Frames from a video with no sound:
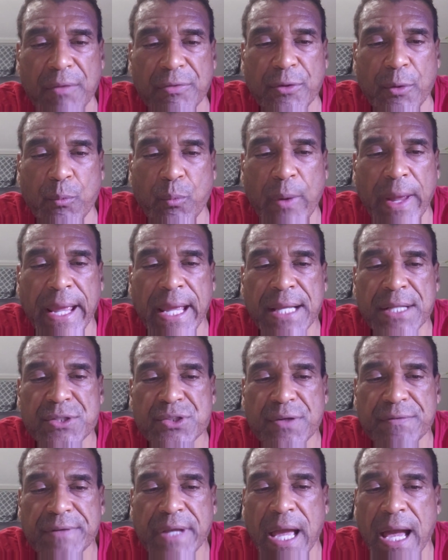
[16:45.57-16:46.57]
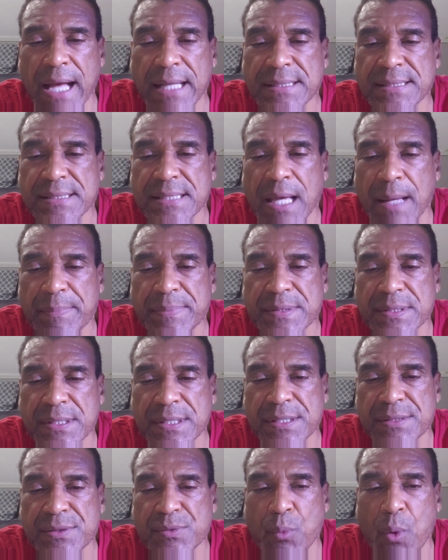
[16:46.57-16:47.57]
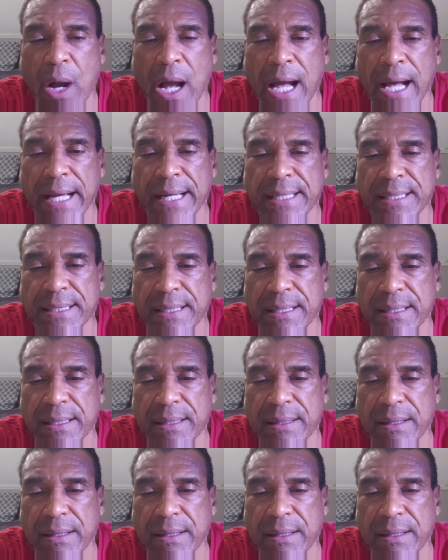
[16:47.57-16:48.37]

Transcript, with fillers: The range of concepts is wide.